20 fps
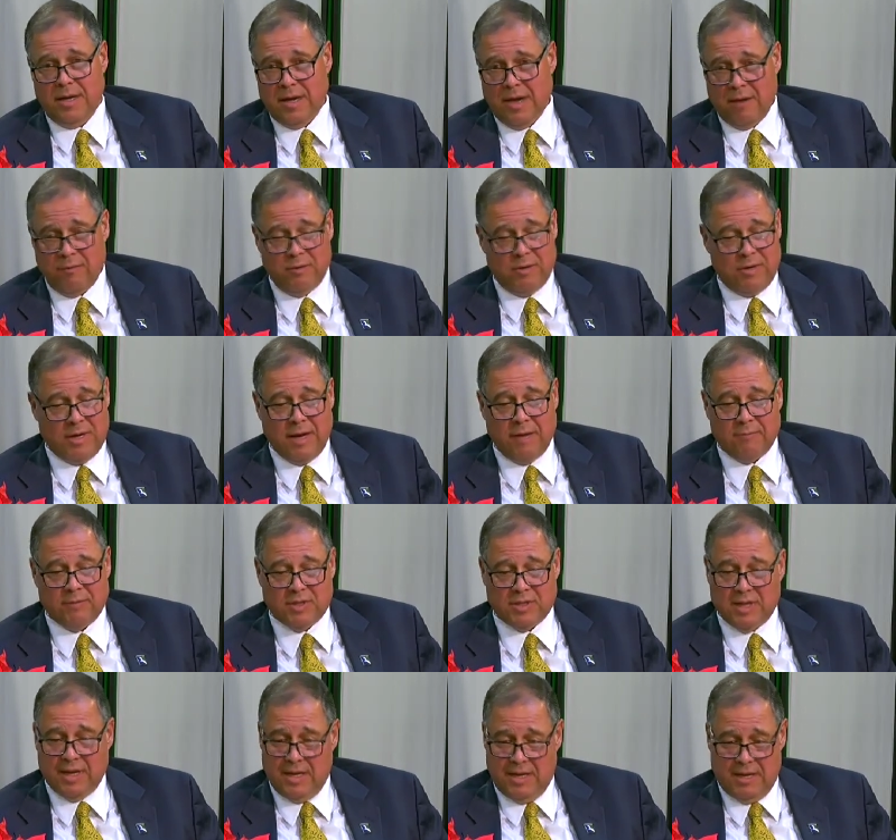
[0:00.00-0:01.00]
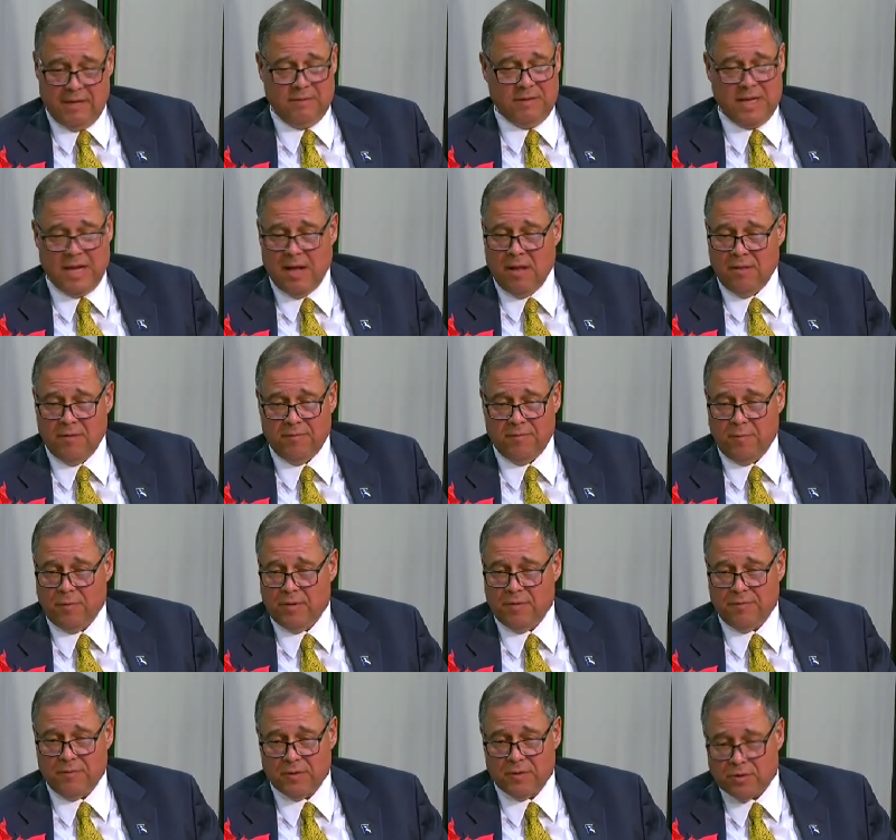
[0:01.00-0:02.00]
And I would, I would say in
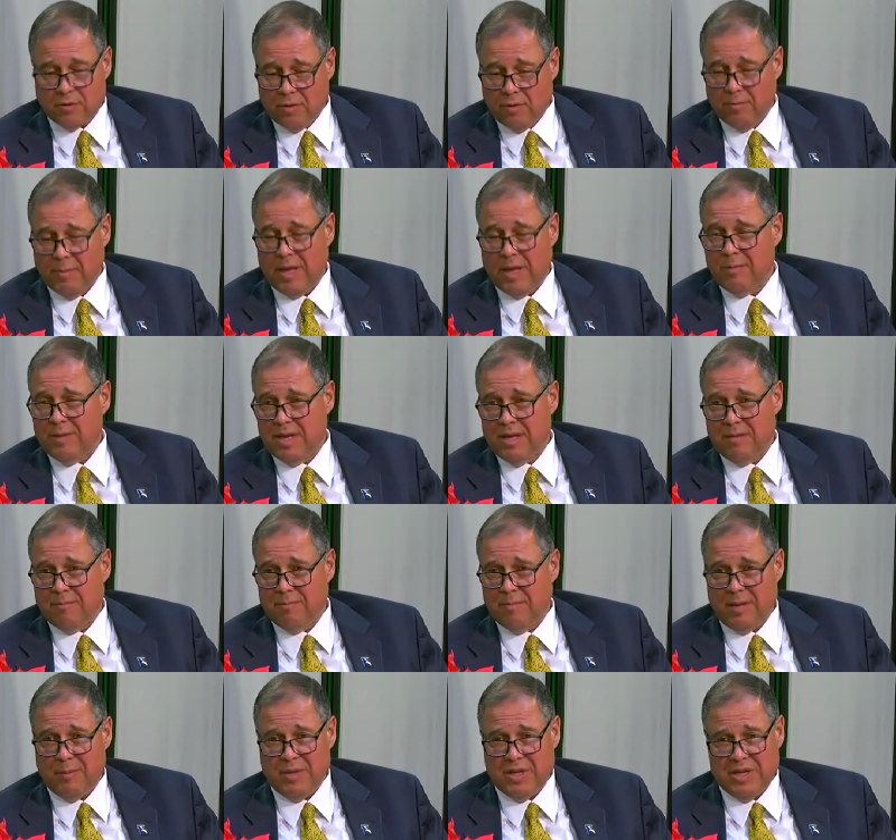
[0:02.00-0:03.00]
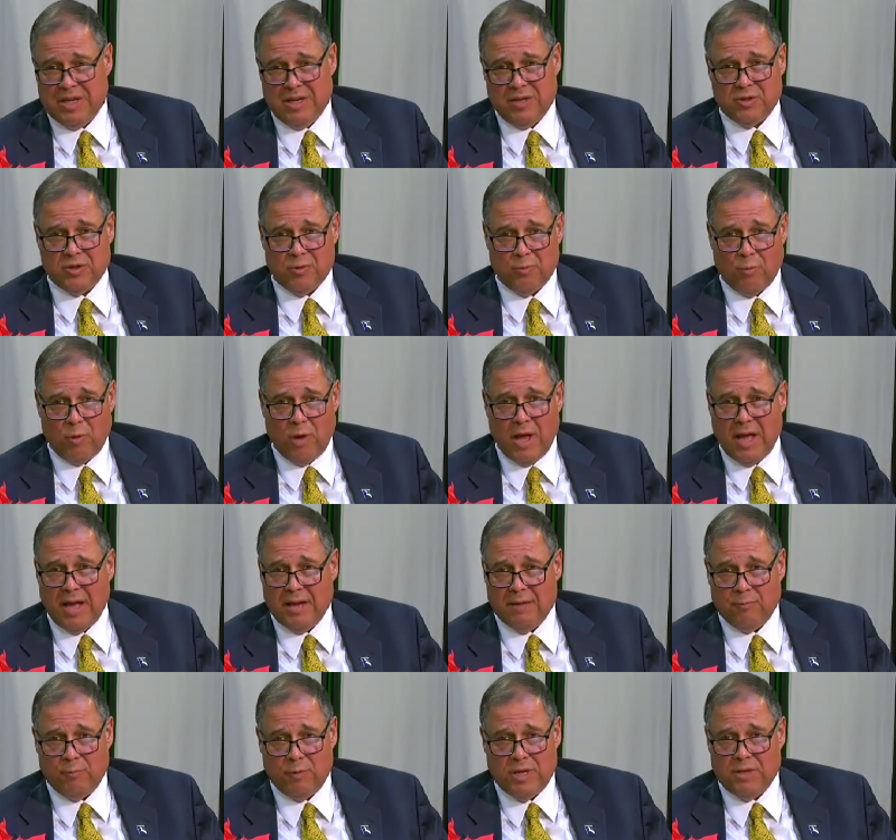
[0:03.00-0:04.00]
California for sure, maybe, maybe nationwide.